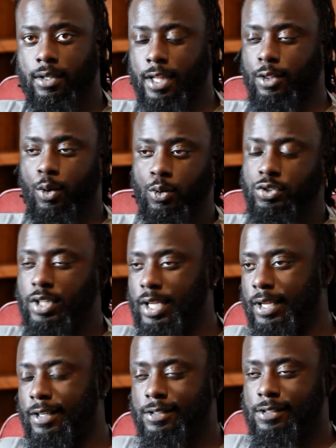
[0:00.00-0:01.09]
that those
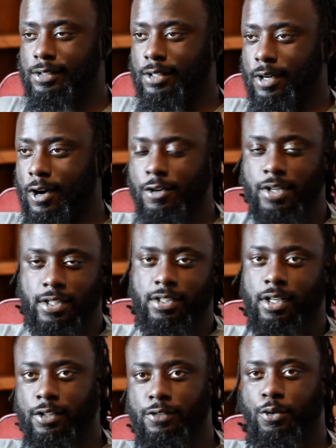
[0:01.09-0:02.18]
things aren't
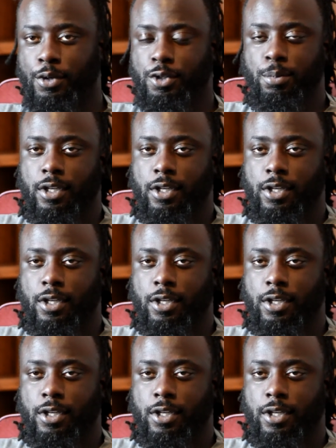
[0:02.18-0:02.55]
necessarily for you,